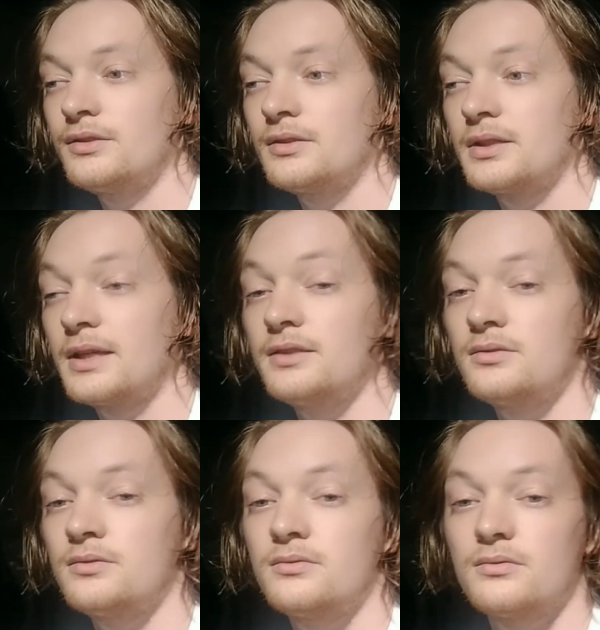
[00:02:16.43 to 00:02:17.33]

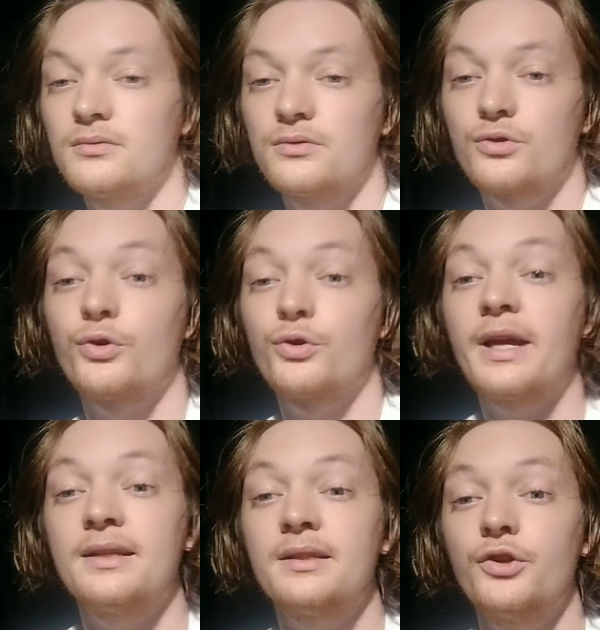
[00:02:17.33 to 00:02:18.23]
can
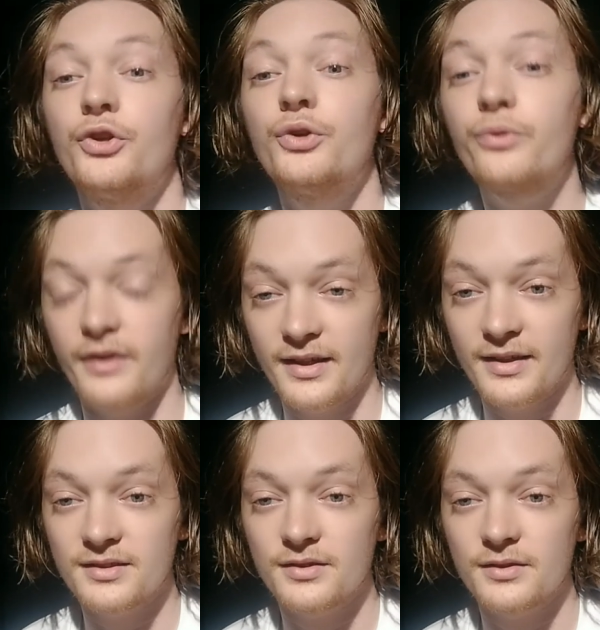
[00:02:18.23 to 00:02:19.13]
create new
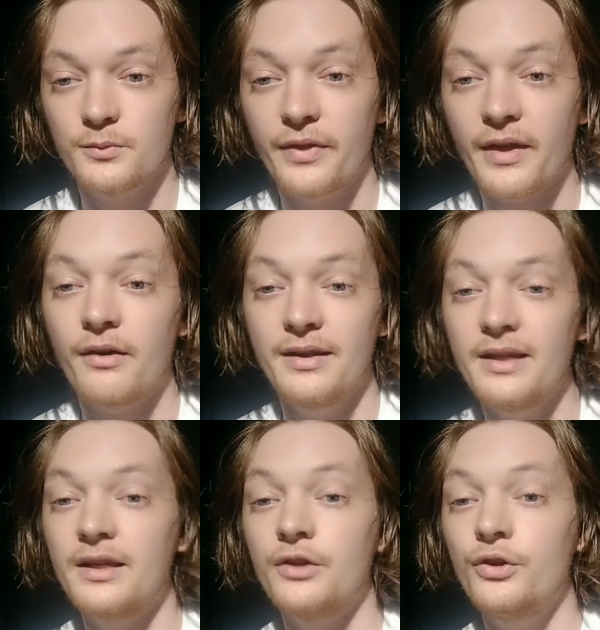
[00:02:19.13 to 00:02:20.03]
things without
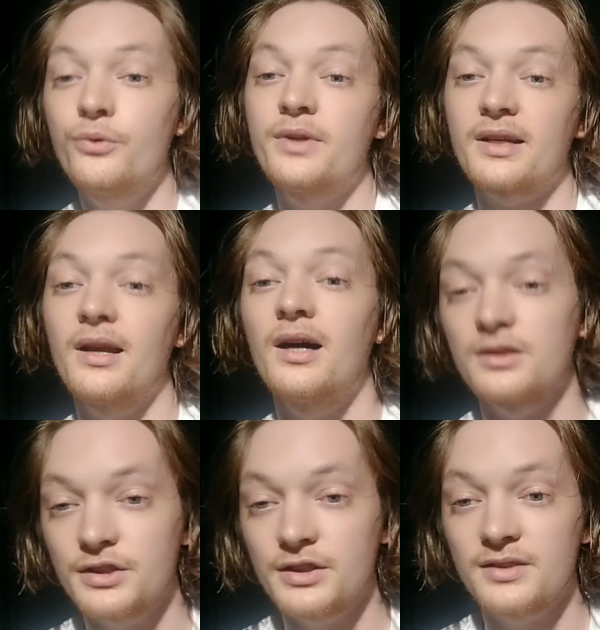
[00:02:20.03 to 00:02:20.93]
needing new
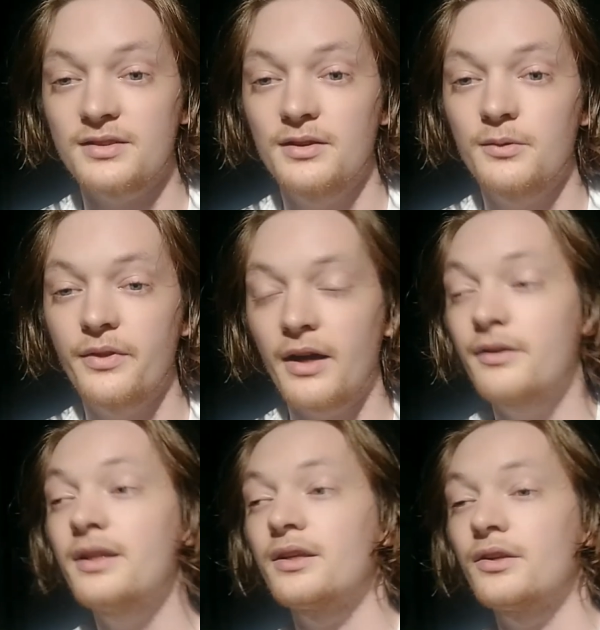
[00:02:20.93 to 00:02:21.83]
technologies,
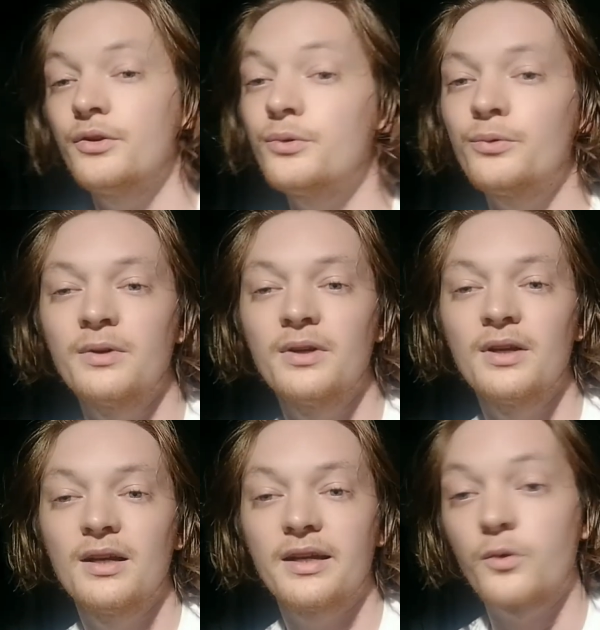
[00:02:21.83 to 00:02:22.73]
without needing new
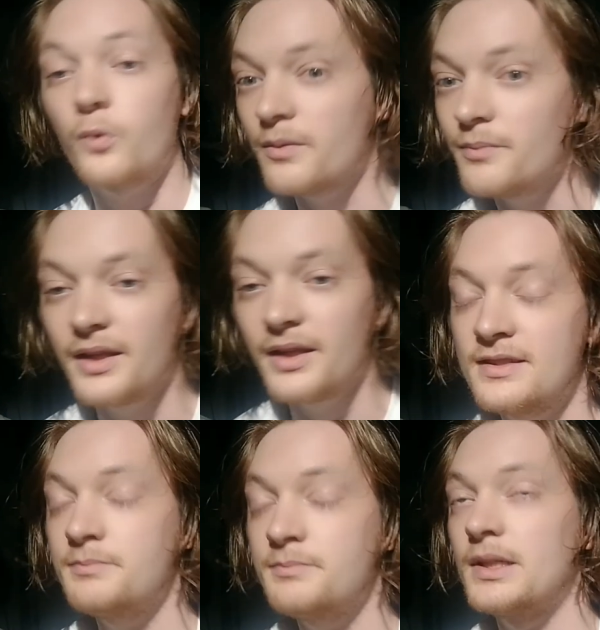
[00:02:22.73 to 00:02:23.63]
equipment.
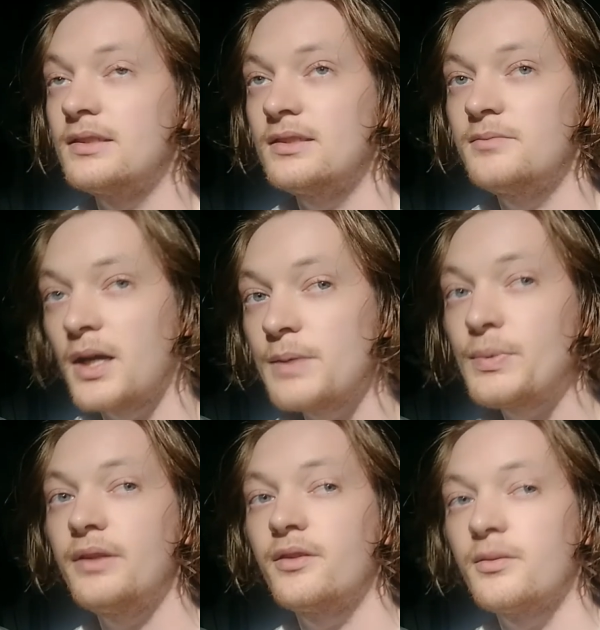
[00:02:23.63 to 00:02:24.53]
But in my
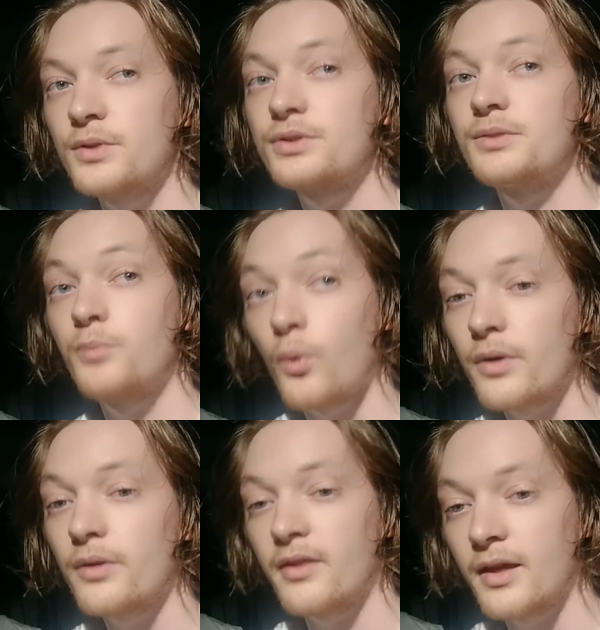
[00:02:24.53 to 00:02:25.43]
opinion, the most
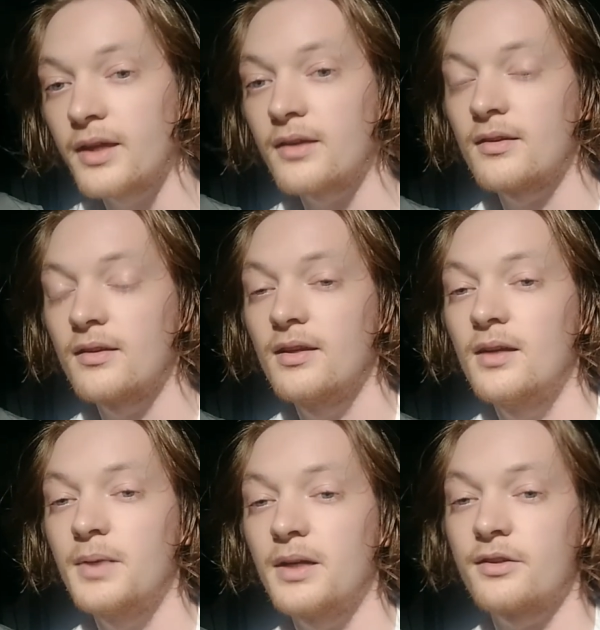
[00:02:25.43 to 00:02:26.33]
important thing
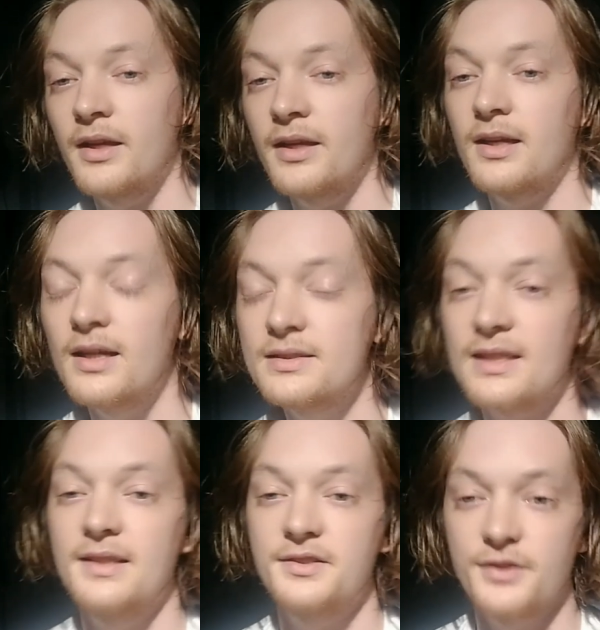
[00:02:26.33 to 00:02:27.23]
about creating
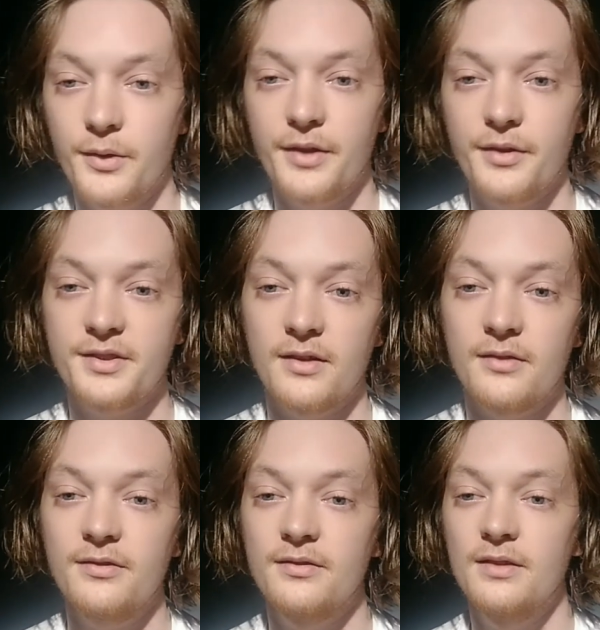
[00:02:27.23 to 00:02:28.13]
content is knowing
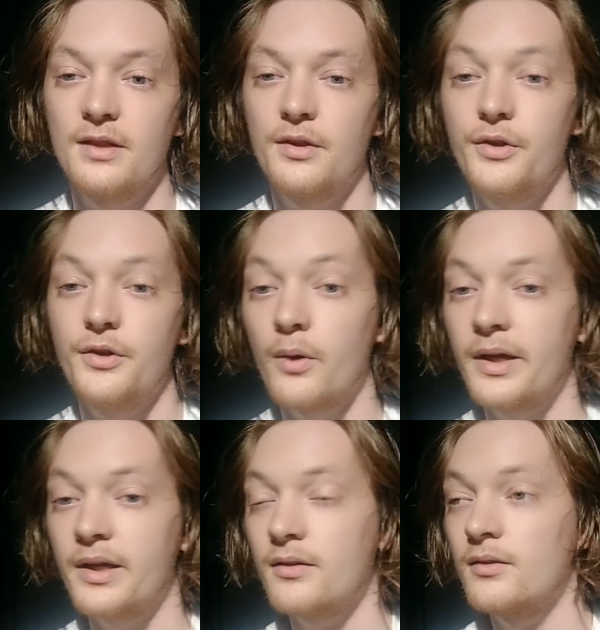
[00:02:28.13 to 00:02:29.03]
yourself,
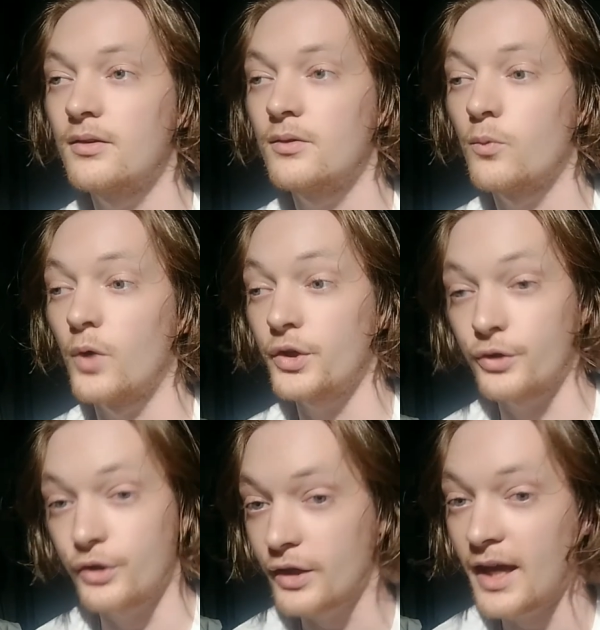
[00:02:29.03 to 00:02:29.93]
knowing what you're
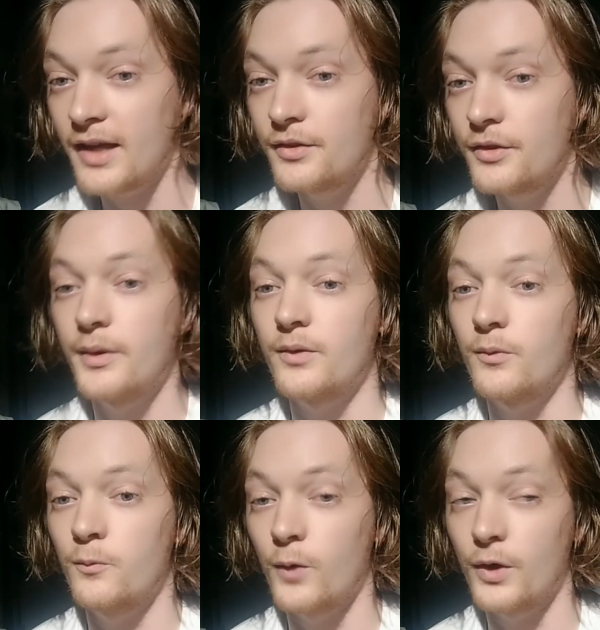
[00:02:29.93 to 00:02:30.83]
good at,
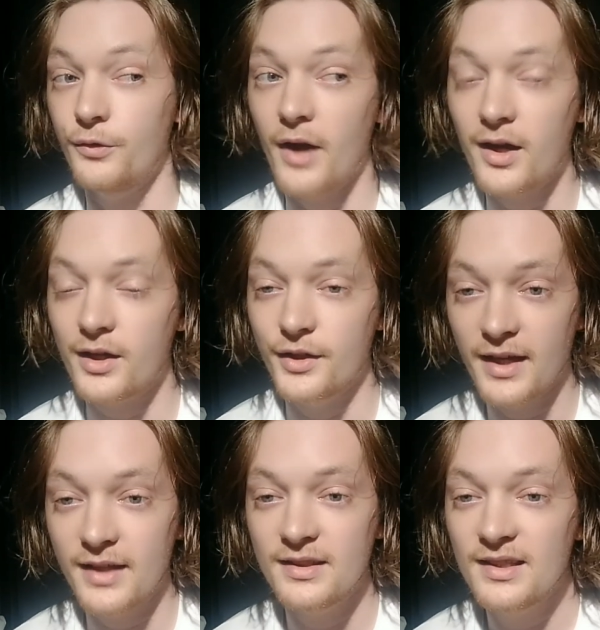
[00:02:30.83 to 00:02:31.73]
knowing what you're not good
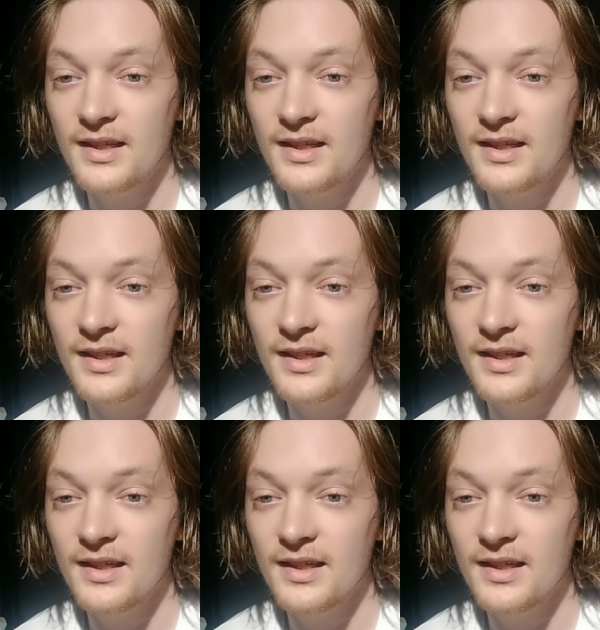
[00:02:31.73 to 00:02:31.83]
at.